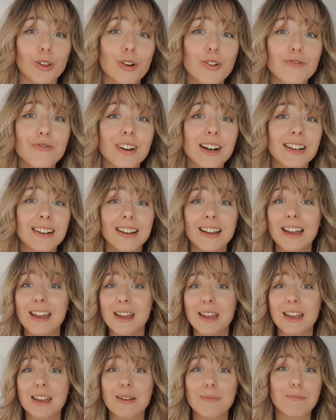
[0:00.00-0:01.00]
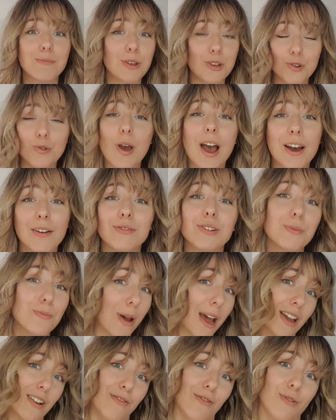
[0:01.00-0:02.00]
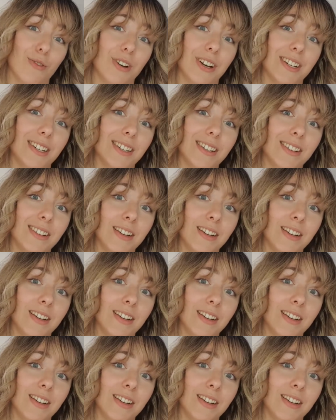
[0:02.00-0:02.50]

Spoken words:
over, but you have to pay for it.